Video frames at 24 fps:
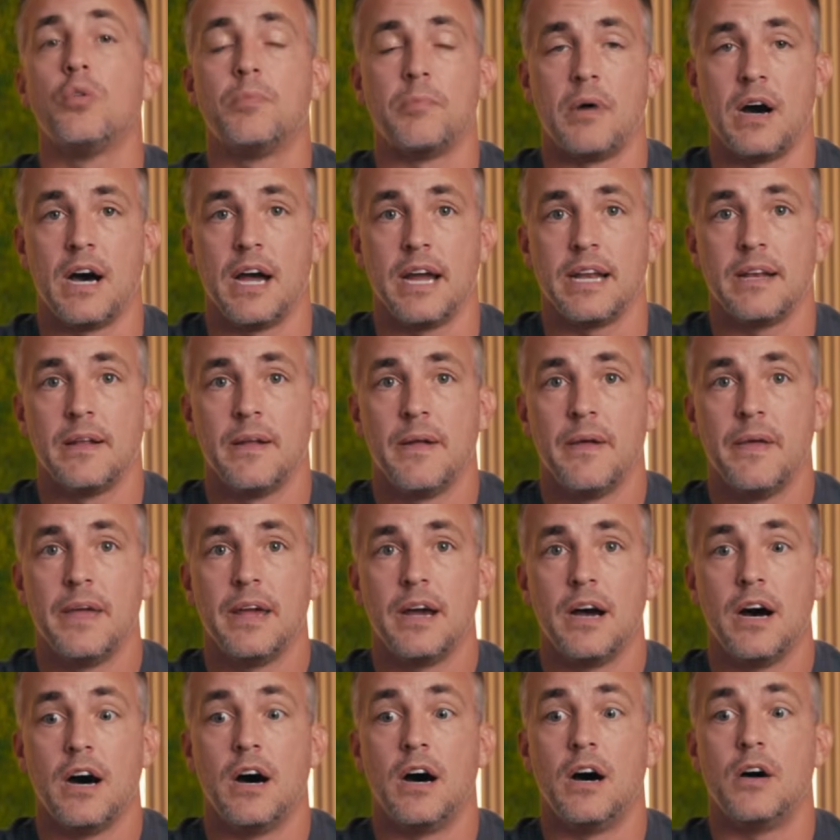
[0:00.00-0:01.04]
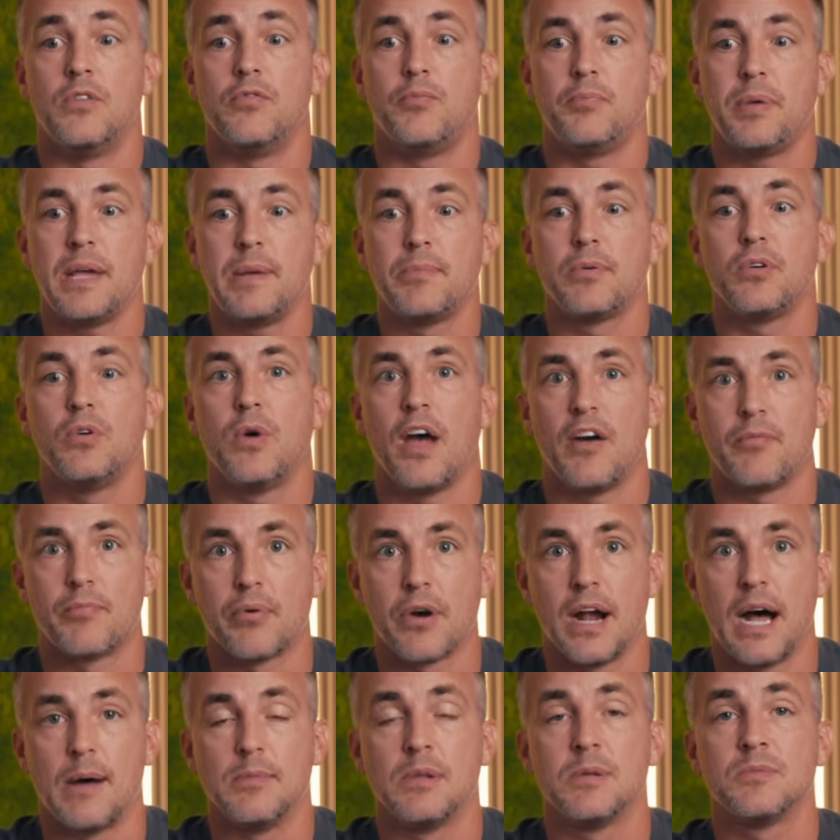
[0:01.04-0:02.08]
mine of people who have
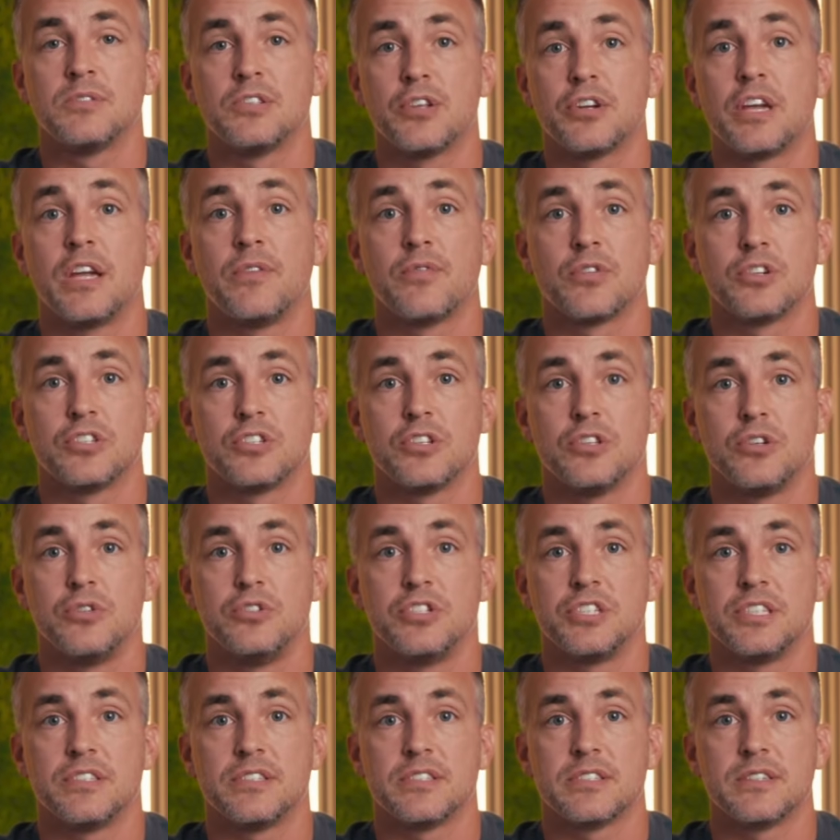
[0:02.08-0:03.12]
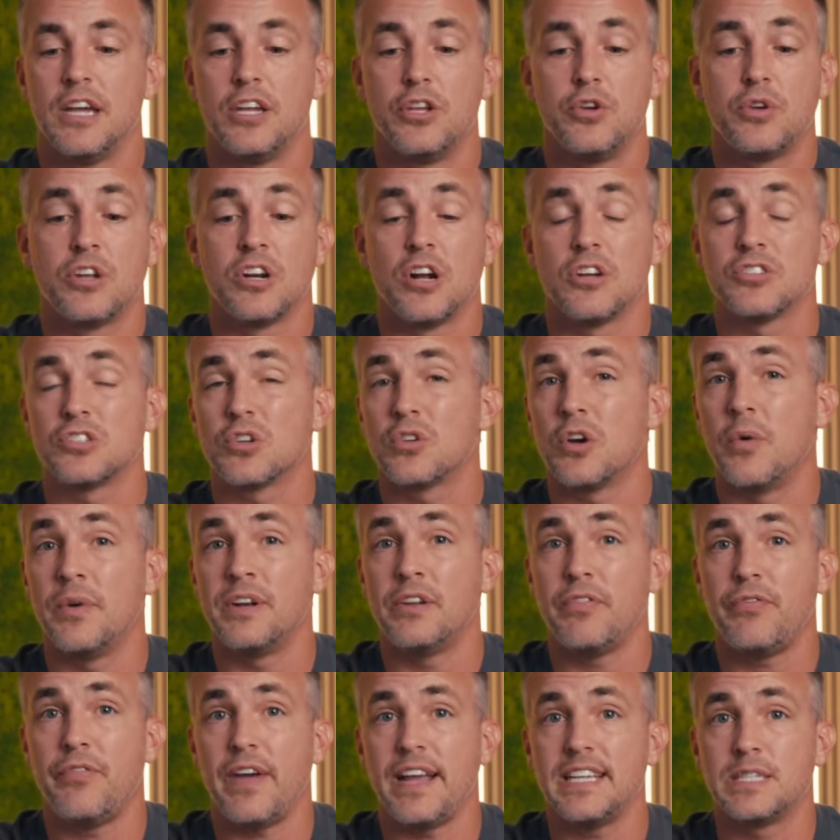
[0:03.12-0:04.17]
problems looking for solutions. You can also go
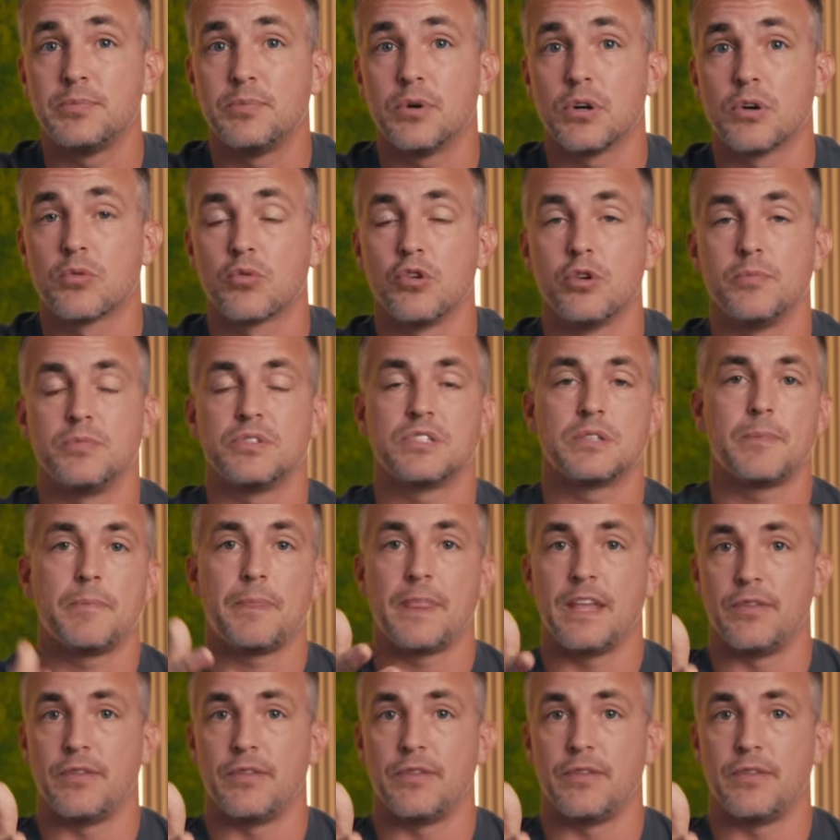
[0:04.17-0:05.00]
into Facebook groups.